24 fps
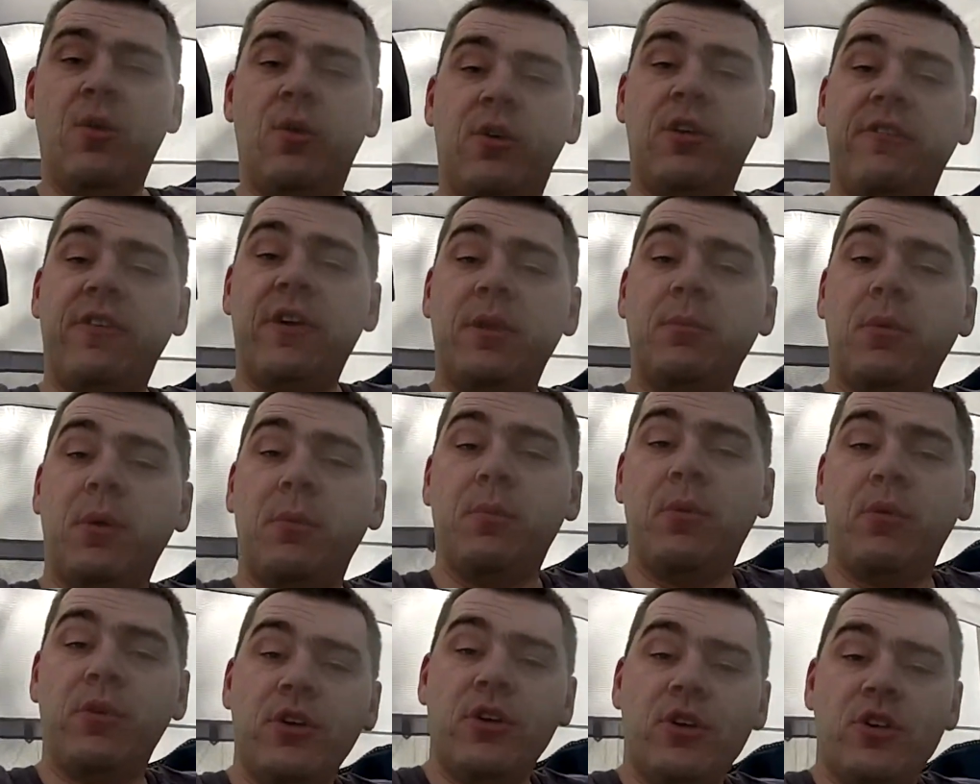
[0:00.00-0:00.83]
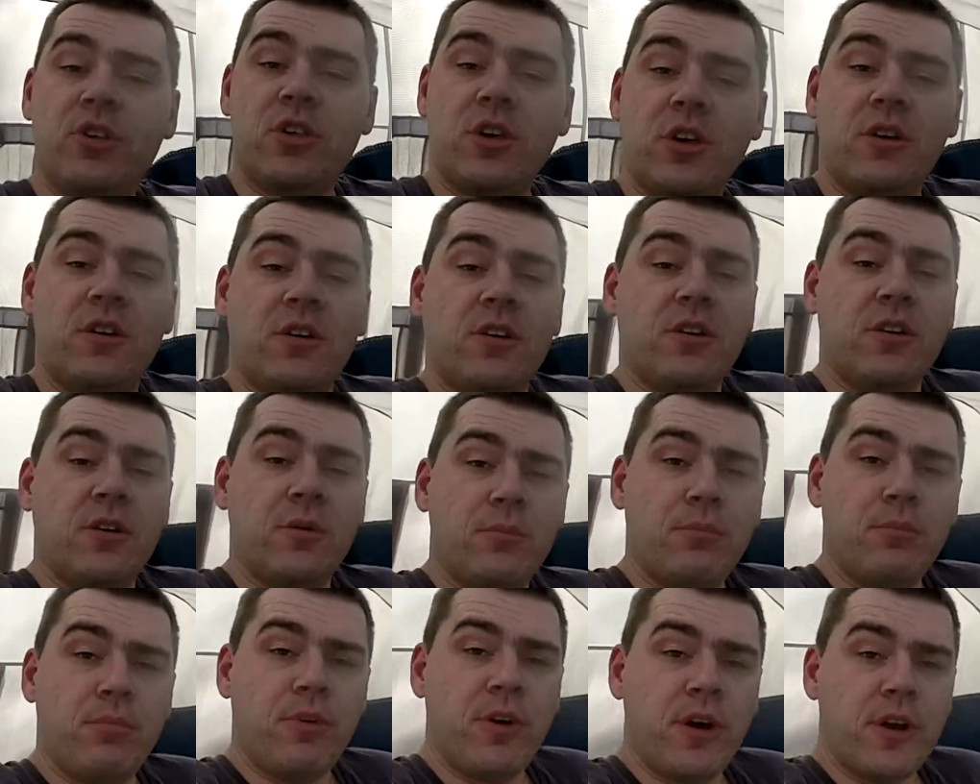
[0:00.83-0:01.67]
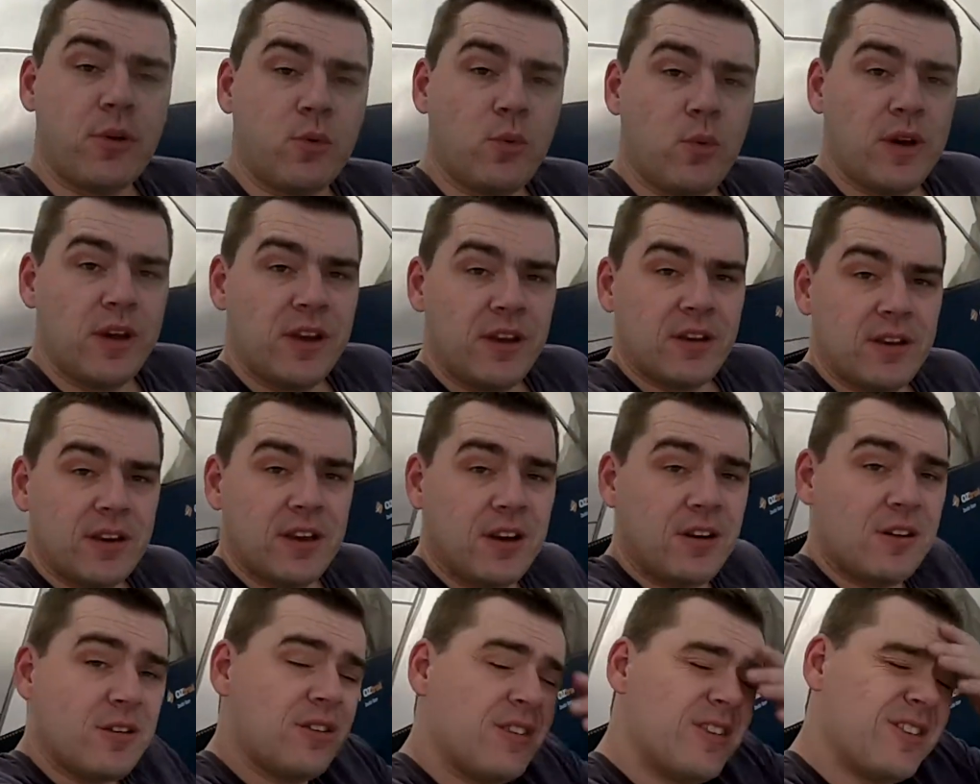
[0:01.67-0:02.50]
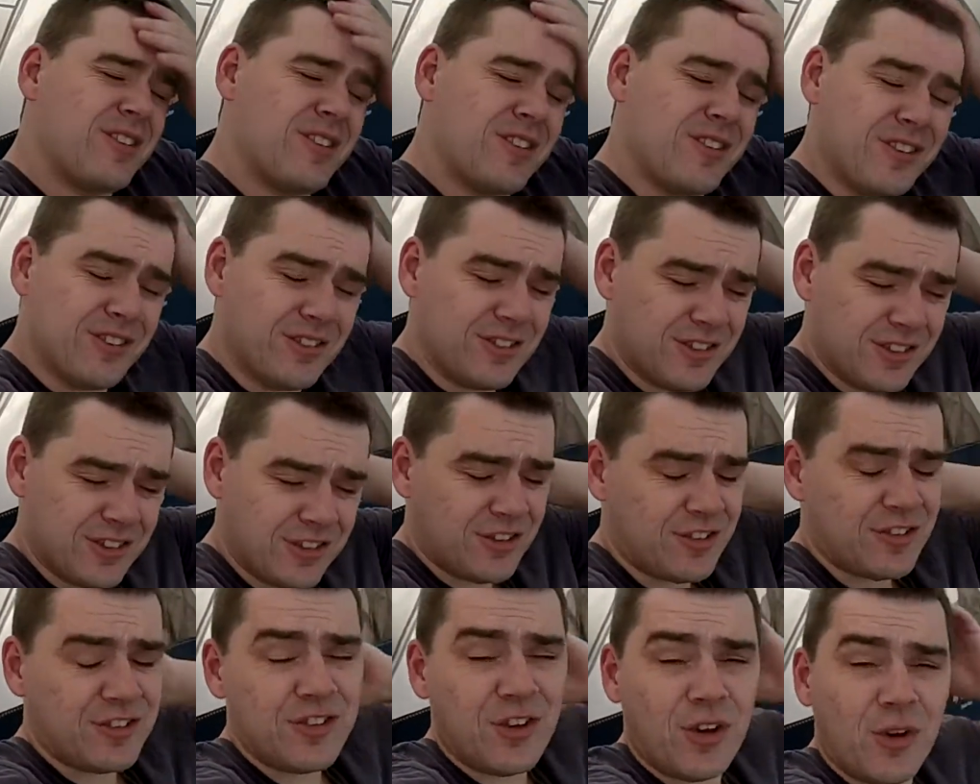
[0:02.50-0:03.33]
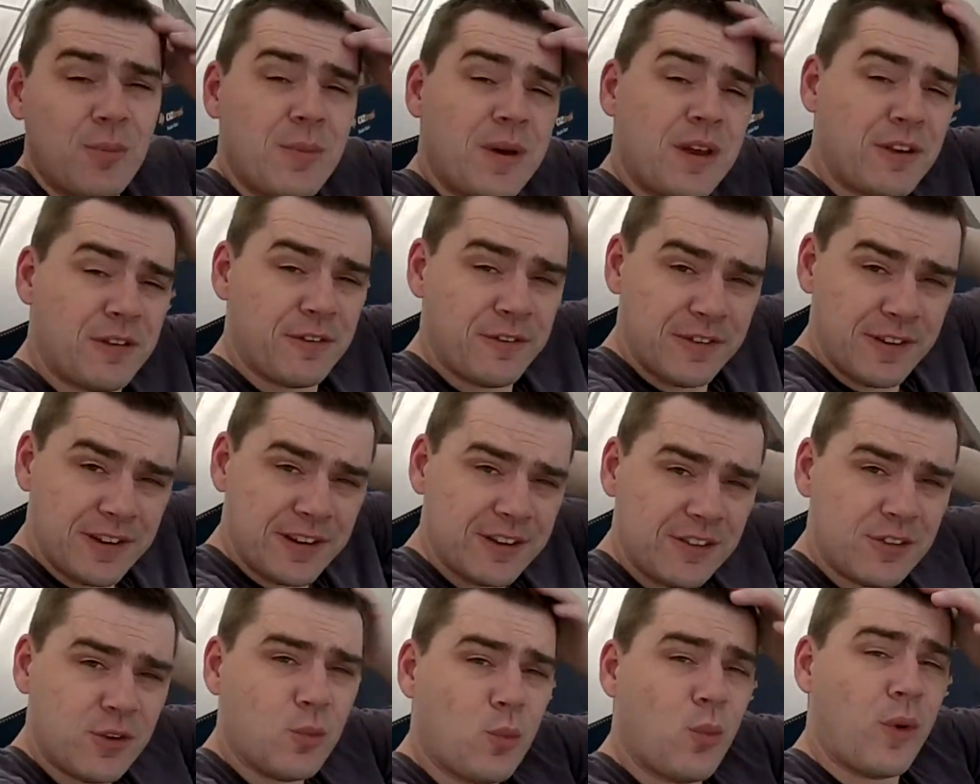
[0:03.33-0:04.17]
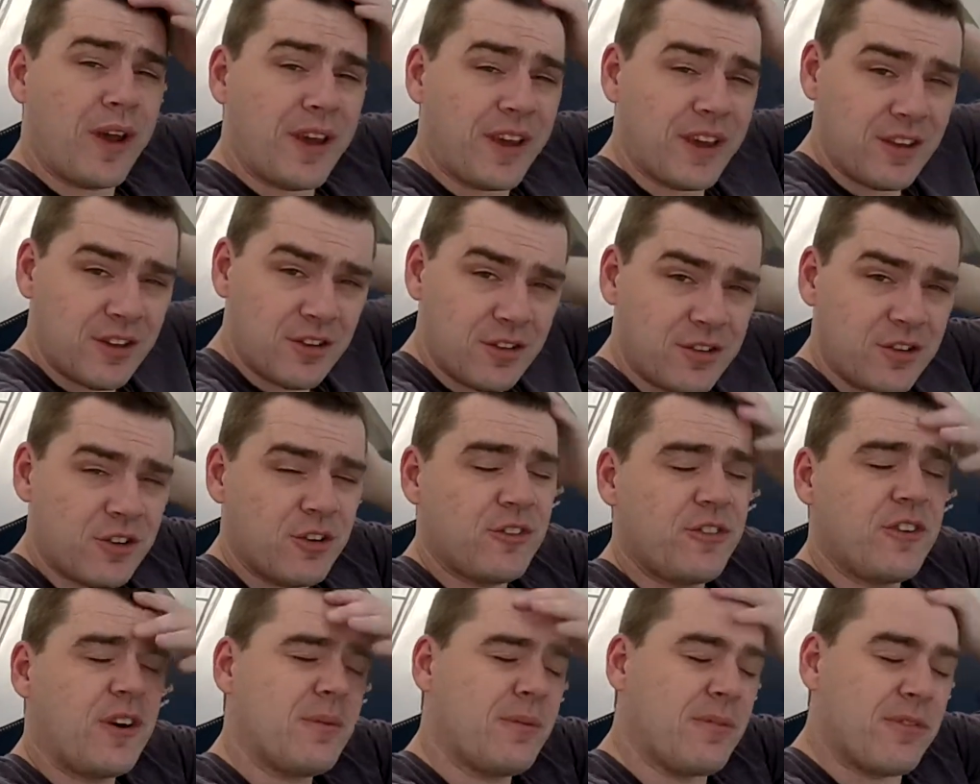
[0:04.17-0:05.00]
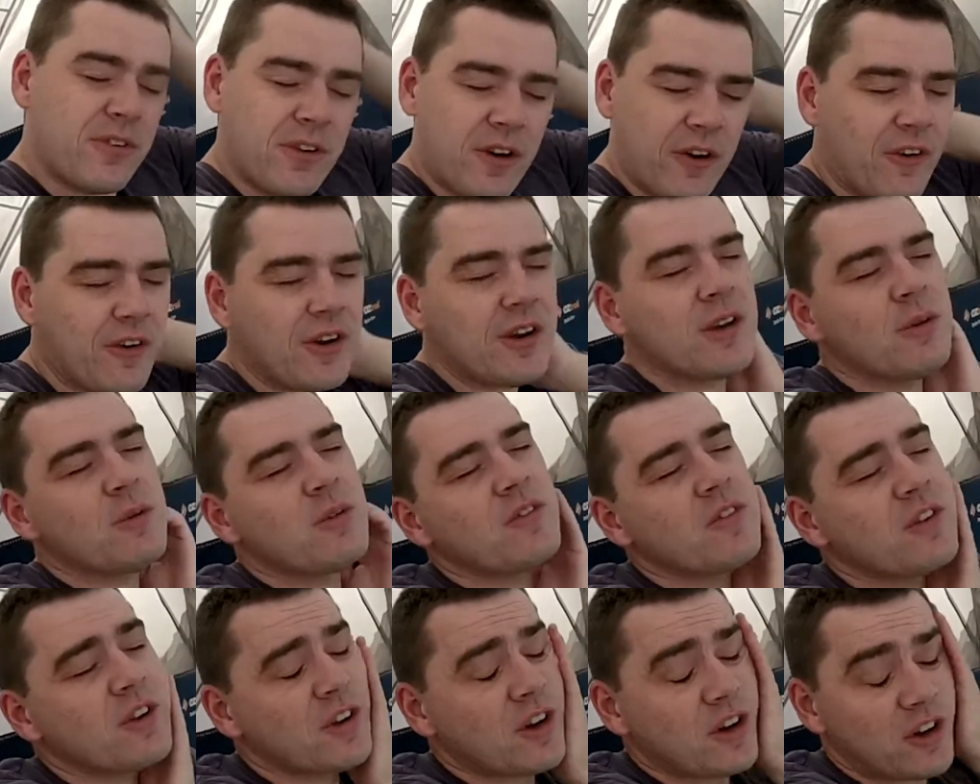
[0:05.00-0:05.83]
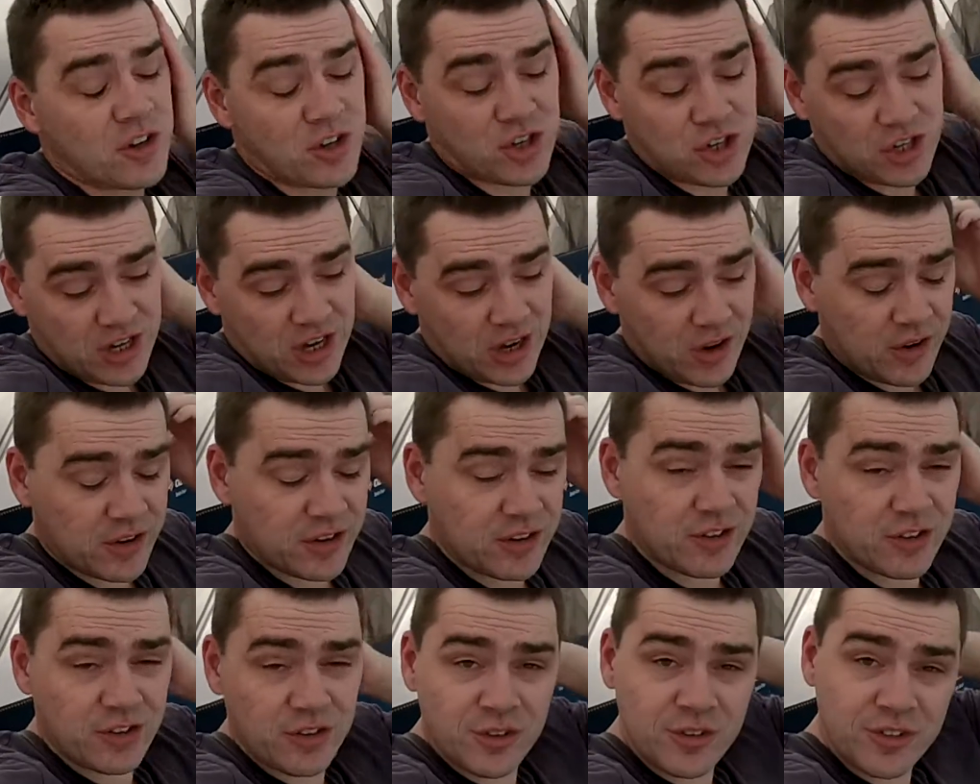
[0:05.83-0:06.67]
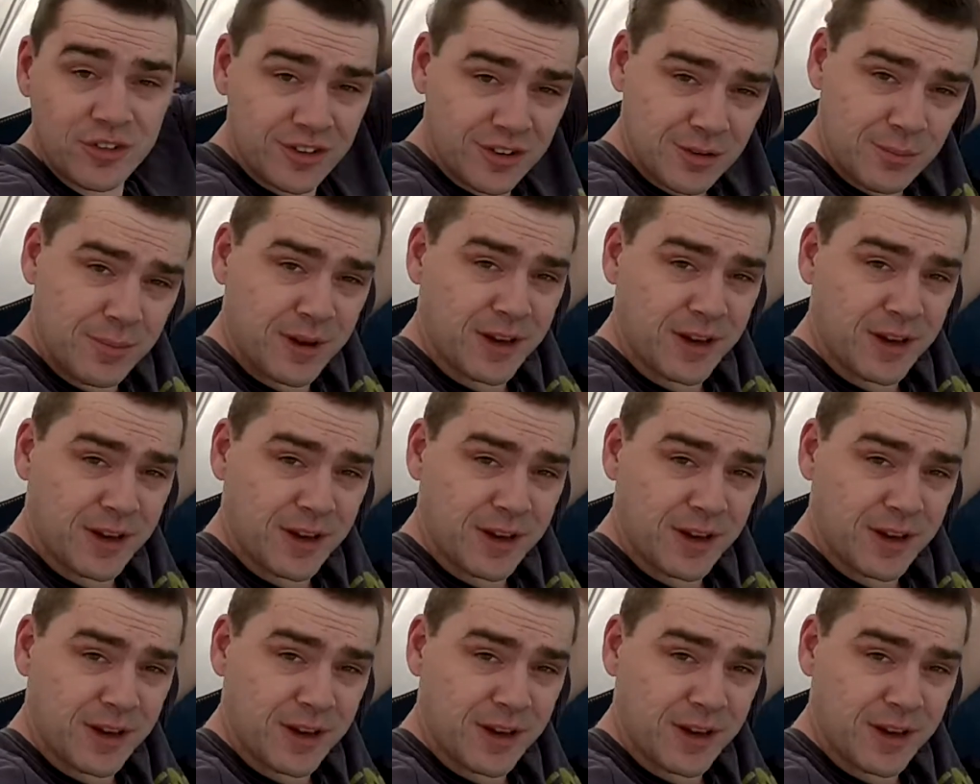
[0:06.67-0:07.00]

I've had my morning shower and I'm bright awake now. There's no better feeling than waking yourself up thoroughly with a nice shower just using the